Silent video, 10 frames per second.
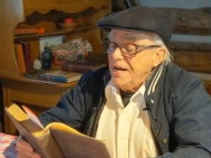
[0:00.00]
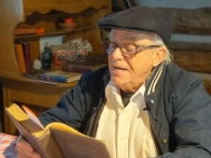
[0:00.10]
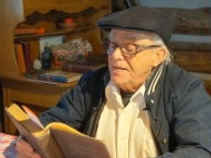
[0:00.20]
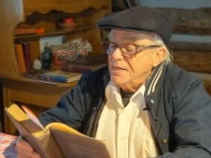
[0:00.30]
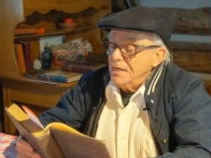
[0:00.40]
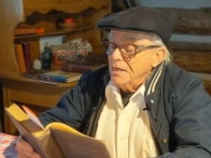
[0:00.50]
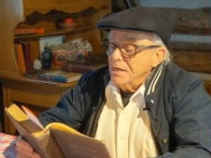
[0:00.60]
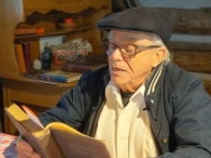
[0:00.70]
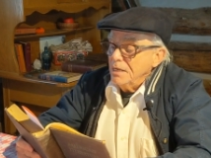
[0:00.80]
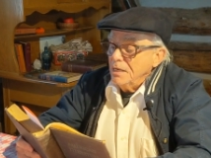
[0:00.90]
night,
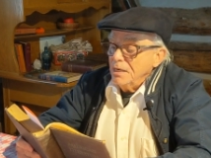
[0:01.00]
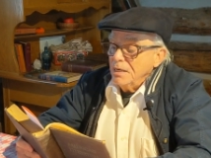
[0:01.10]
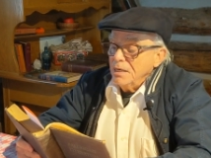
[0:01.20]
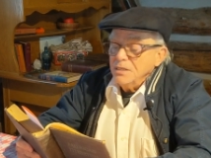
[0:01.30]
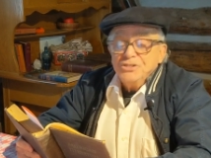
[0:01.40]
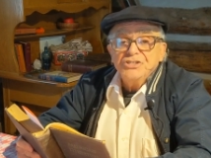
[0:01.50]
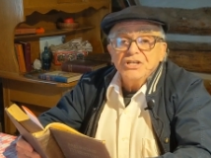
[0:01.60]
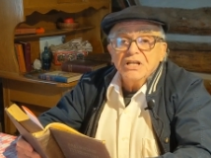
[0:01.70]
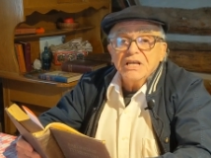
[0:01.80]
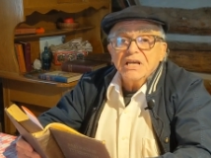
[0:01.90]

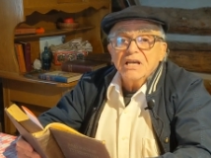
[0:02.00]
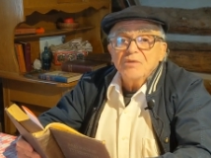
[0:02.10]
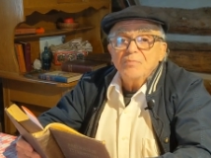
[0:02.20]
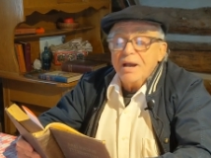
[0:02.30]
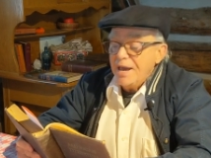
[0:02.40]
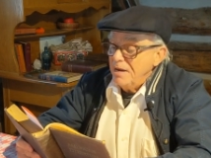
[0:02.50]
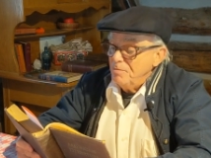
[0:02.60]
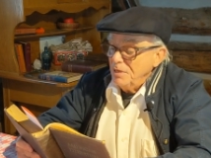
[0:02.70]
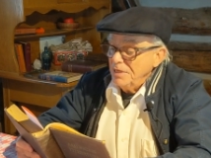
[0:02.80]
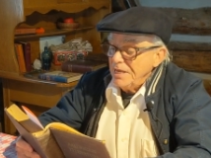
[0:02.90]
chilling my
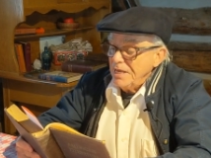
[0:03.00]
Annabel